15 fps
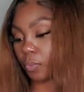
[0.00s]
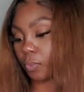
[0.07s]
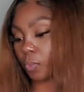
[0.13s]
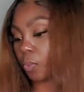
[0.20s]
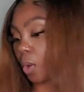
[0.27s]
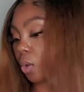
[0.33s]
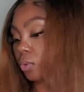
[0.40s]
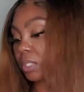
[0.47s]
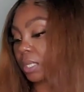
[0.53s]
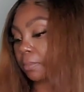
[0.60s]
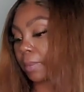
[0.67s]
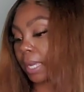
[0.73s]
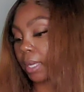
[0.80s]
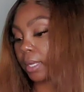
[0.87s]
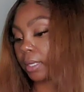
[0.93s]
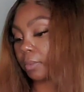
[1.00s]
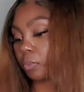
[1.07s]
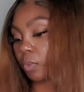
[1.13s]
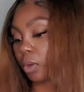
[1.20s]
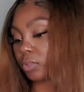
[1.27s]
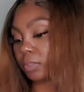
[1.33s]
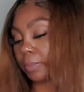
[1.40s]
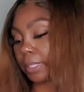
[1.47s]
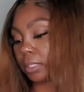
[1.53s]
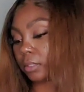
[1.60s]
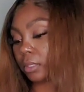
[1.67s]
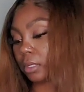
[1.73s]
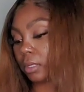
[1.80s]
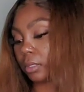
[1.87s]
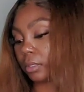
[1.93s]
Rosamond, Rosamond
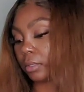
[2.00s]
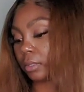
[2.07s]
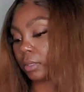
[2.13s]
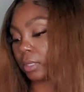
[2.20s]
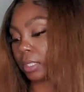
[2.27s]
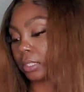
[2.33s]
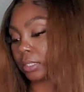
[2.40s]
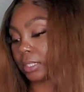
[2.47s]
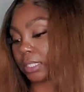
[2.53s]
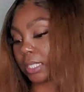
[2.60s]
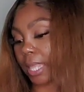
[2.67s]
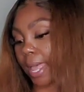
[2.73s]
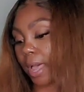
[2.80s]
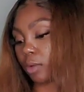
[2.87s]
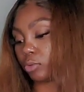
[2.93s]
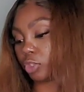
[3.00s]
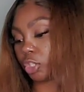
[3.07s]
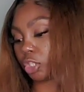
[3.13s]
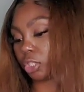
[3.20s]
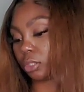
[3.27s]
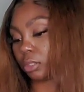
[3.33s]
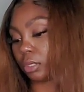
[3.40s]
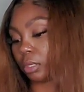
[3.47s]
Slouch